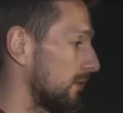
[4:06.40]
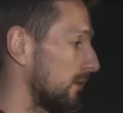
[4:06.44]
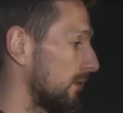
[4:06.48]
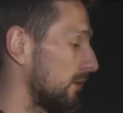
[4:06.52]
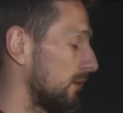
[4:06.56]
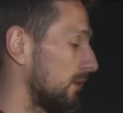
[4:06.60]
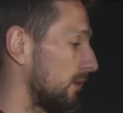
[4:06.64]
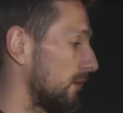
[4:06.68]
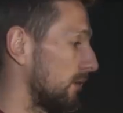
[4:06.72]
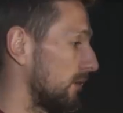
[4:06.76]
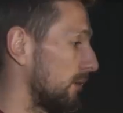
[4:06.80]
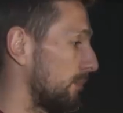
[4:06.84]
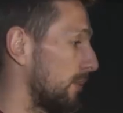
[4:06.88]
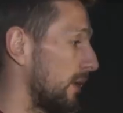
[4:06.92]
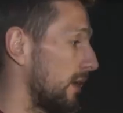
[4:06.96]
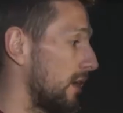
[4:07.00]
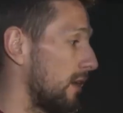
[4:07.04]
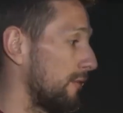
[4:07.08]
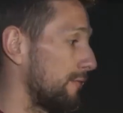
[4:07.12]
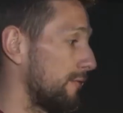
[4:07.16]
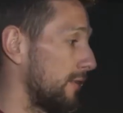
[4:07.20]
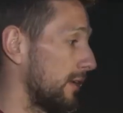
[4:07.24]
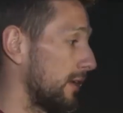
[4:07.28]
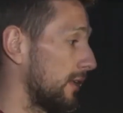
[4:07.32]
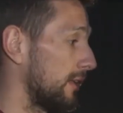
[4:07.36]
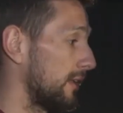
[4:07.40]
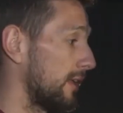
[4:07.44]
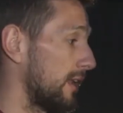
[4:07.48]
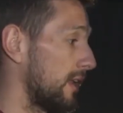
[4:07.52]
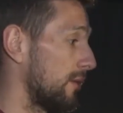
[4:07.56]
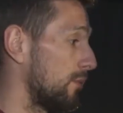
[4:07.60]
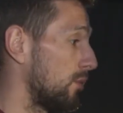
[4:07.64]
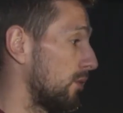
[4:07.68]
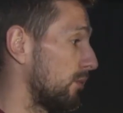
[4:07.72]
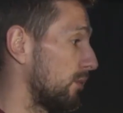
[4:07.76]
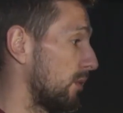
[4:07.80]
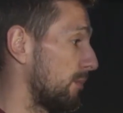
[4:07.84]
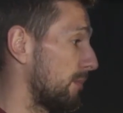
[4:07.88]
the the playoff final that I
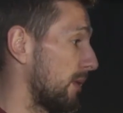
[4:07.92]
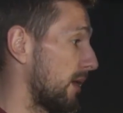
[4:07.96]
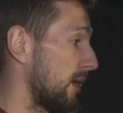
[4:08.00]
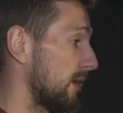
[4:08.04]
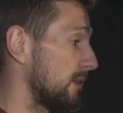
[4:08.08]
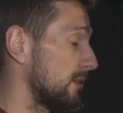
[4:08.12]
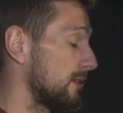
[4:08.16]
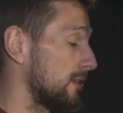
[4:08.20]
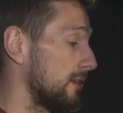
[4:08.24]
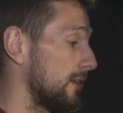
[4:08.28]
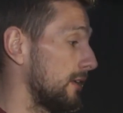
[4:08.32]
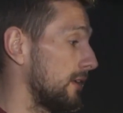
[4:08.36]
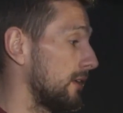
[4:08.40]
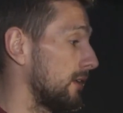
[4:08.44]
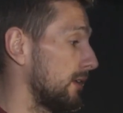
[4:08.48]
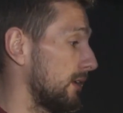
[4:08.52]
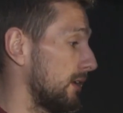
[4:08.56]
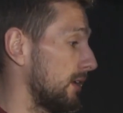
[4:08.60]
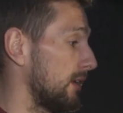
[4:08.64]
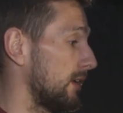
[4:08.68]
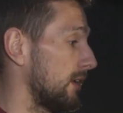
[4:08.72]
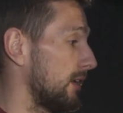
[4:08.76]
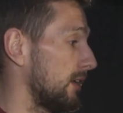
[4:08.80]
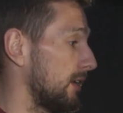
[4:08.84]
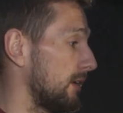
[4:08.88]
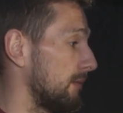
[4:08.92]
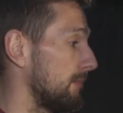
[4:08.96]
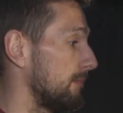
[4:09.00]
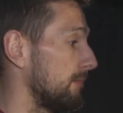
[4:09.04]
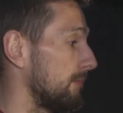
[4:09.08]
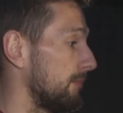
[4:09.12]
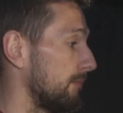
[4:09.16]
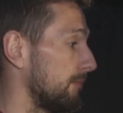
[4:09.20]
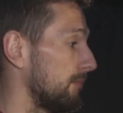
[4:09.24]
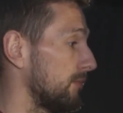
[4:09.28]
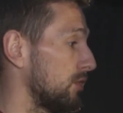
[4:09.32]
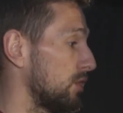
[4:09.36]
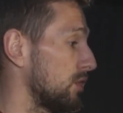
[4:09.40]
won with Barnsley, um,
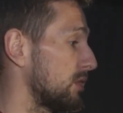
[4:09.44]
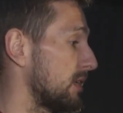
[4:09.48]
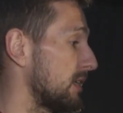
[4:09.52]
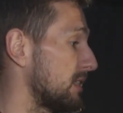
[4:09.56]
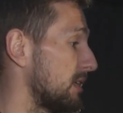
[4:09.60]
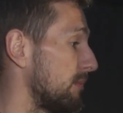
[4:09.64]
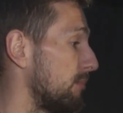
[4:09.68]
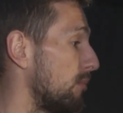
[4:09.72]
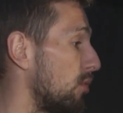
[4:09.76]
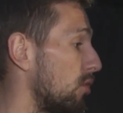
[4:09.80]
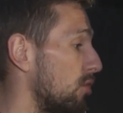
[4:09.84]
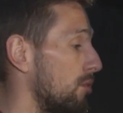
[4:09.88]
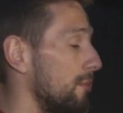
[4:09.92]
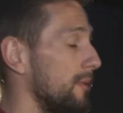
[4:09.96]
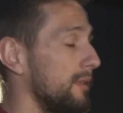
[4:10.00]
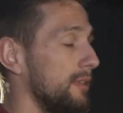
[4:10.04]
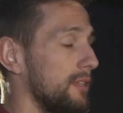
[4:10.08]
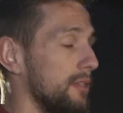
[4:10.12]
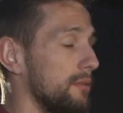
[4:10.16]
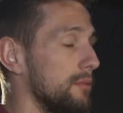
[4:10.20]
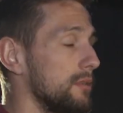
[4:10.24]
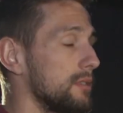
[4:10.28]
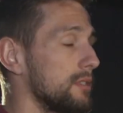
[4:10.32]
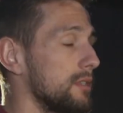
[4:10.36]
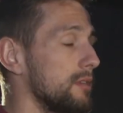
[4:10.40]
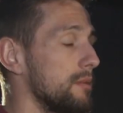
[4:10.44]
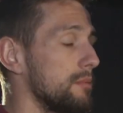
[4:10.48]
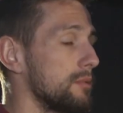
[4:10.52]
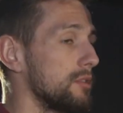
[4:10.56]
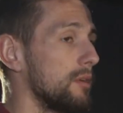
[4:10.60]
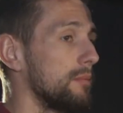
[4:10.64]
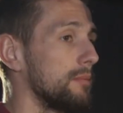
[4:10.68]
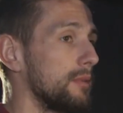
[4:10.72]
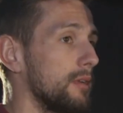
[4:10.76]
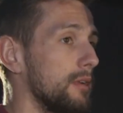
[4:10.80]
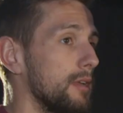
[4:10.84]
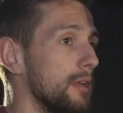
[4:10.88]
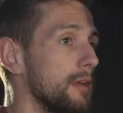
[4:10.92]
just as a moment, it was it was
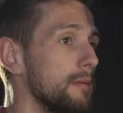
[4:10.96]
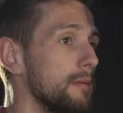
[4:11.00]
up there.